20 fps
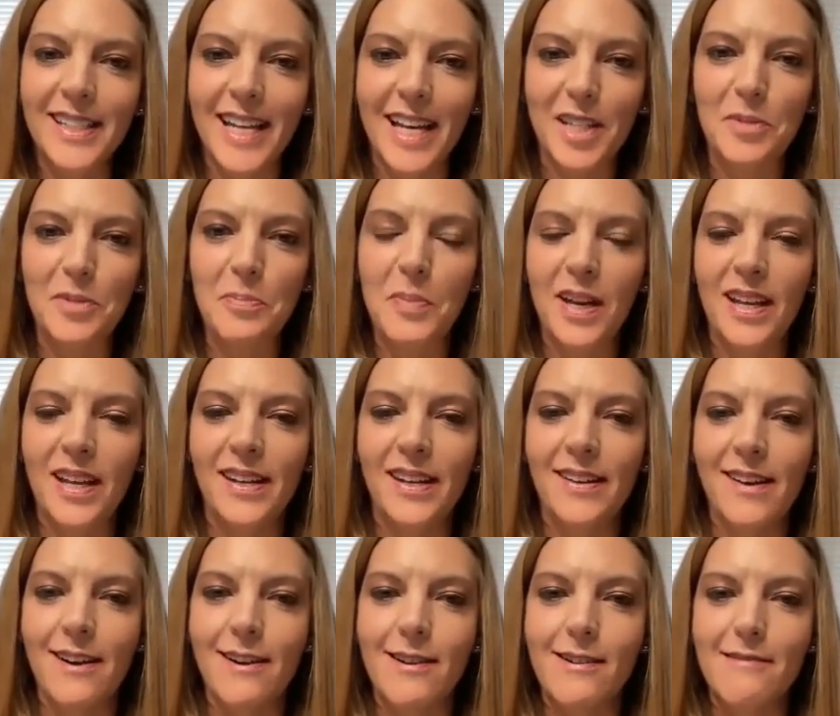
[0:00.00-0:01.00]
that's been
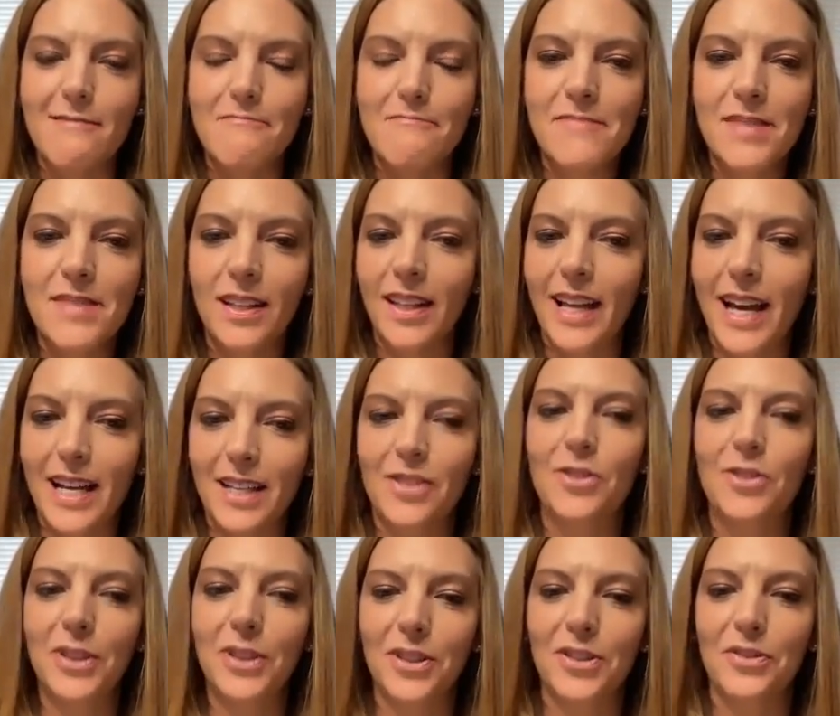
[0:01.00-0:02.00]
the last
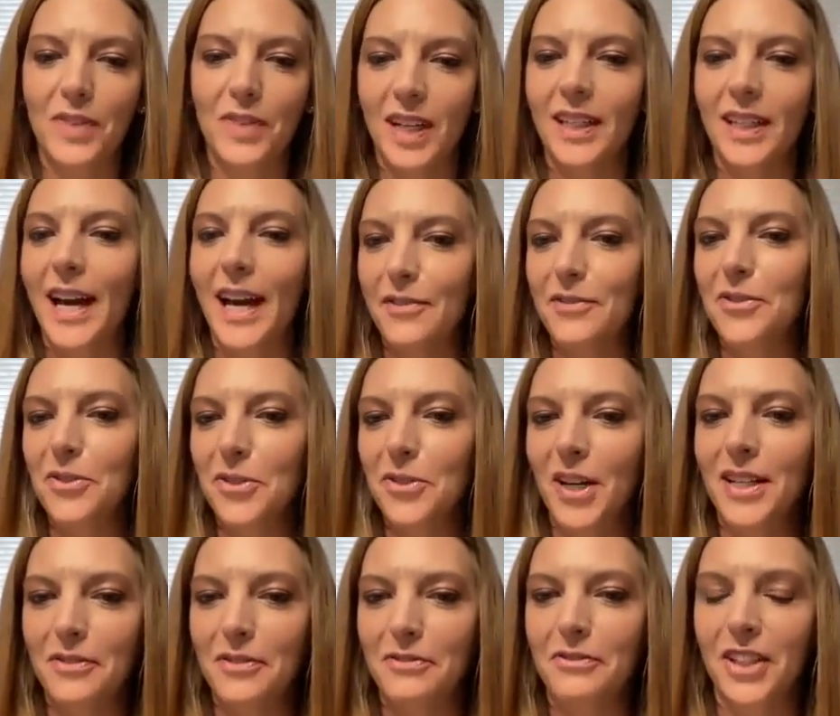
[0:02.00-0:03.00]
2 years of our lives,
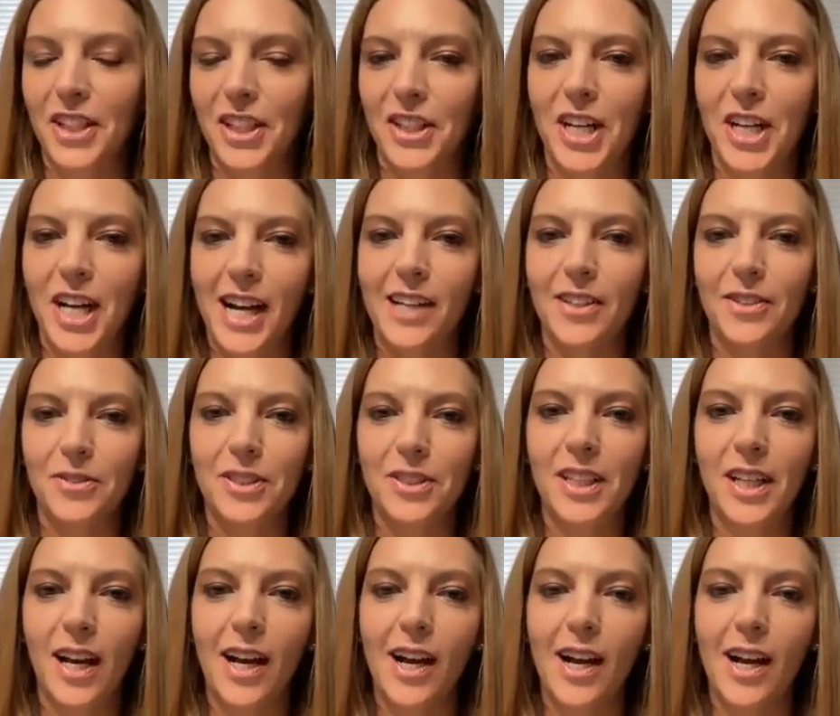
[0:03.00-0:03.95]
trying to figure out